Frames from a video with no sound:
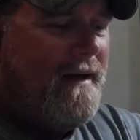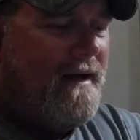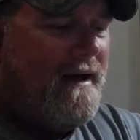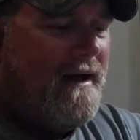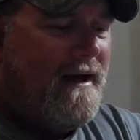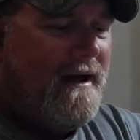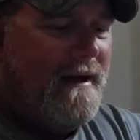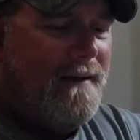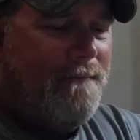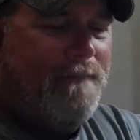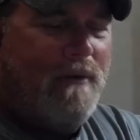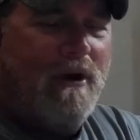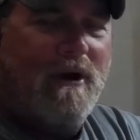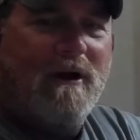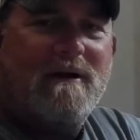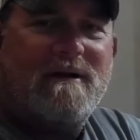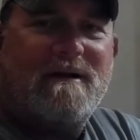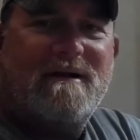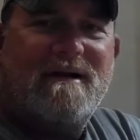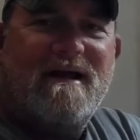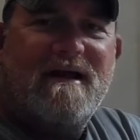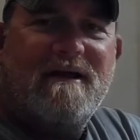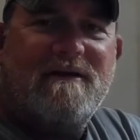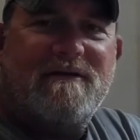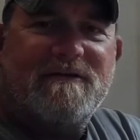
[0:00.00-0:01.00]
Mark
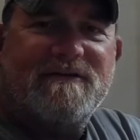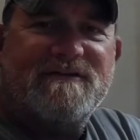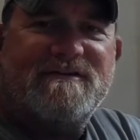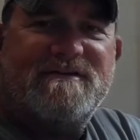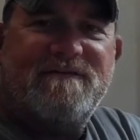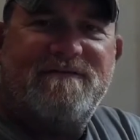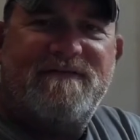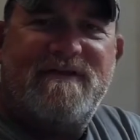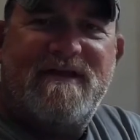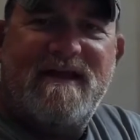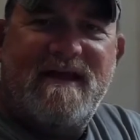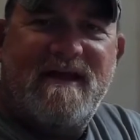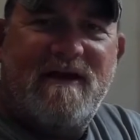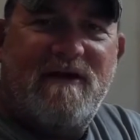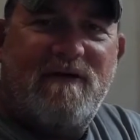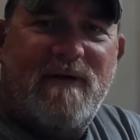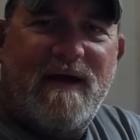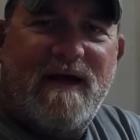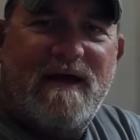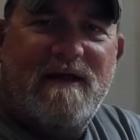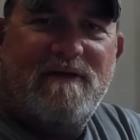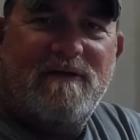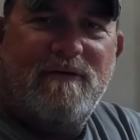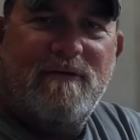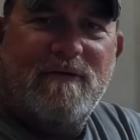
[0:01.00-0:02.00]
Nichols of
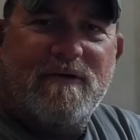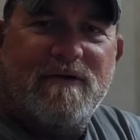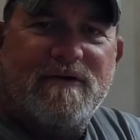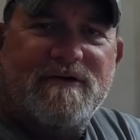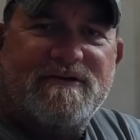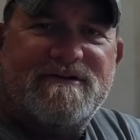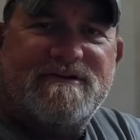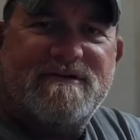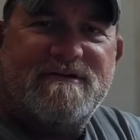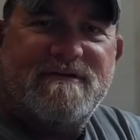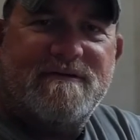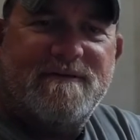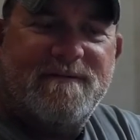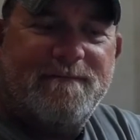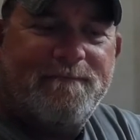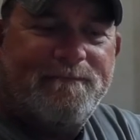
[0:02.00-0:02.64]
DOA Lures.